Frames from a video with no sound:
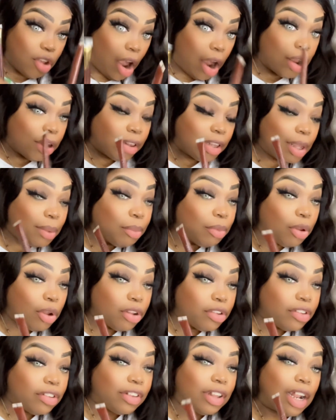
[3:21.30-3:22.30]
lip
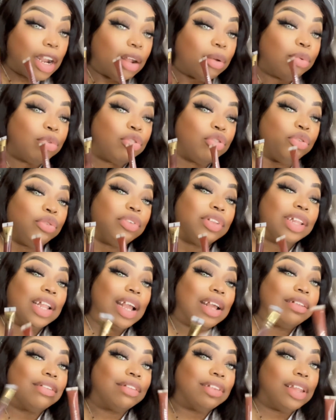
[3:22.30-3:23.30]
glosses that I was using
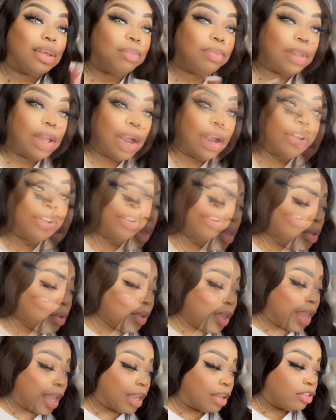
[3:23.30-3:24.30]
as lip liner.
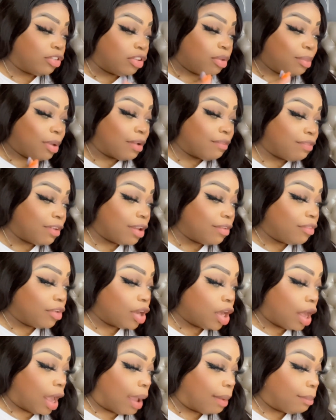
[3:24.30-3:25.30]
Okay, so my favorite
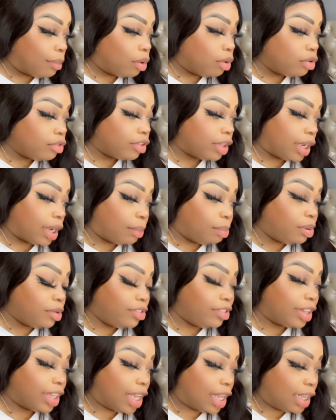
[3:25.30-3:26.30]
combos that I put
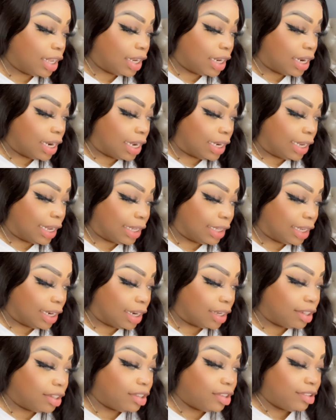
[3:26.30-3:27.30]
together that I like that
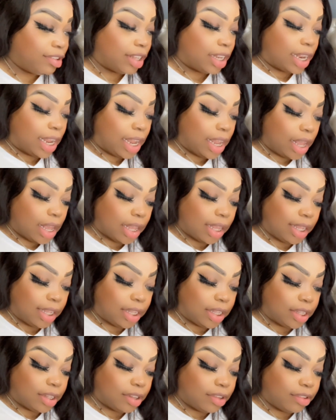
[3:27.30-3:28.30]
I did tonight
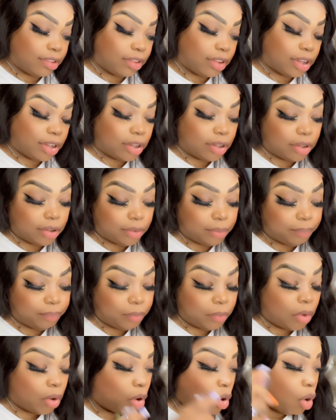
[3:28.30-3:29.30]
is the
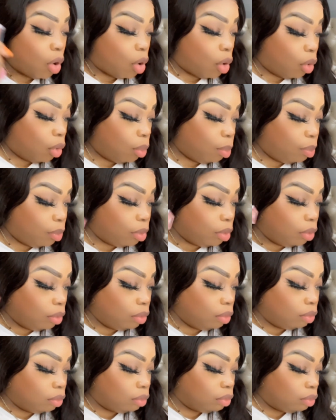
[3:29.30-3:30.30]

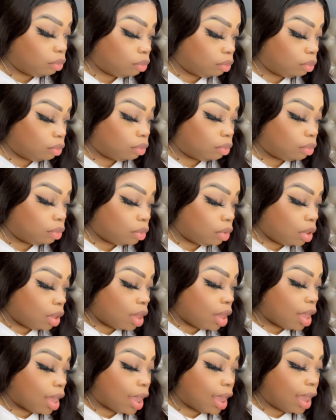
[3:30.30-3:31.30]
Opal
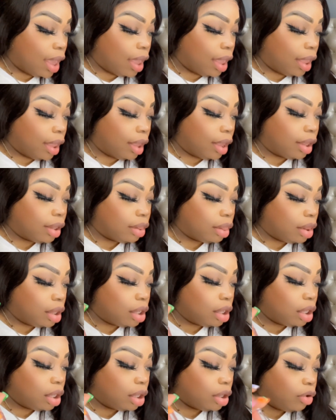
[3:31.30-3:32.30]
and
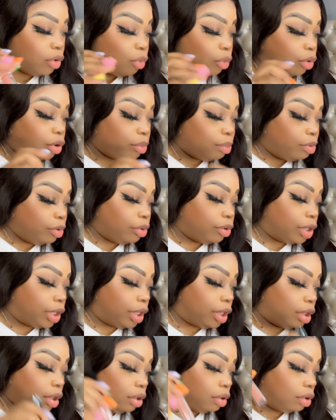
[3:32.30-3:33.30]
the Huda
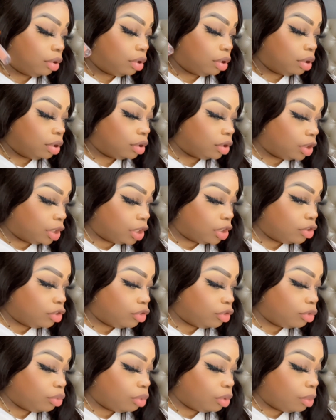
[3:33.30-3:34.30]
Beauty. These
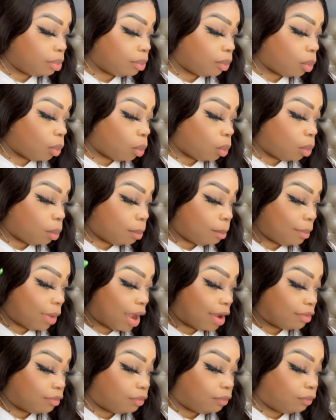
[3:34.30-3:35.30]
2 are
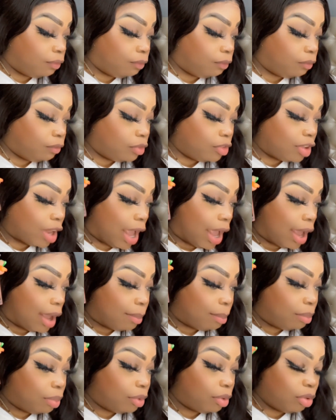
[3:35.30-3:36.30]
my top
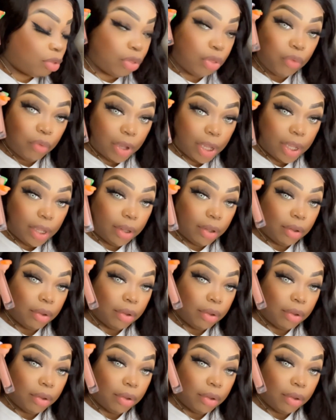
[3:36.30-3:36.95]
3